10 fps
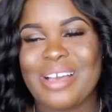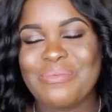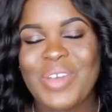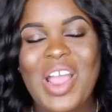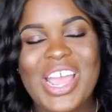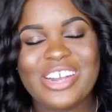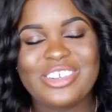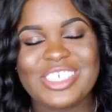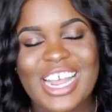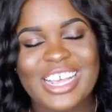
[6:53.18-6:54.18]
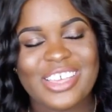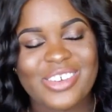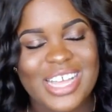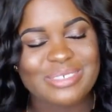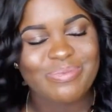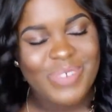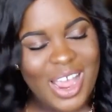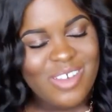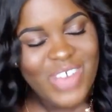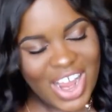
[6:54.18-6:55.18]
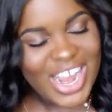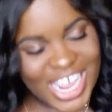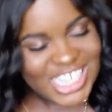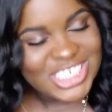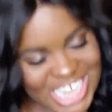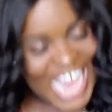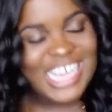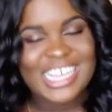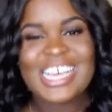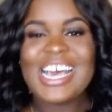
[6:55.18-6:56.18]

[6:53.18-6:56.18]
Like, I'm very energetic, you guys. I'm very, very energetic.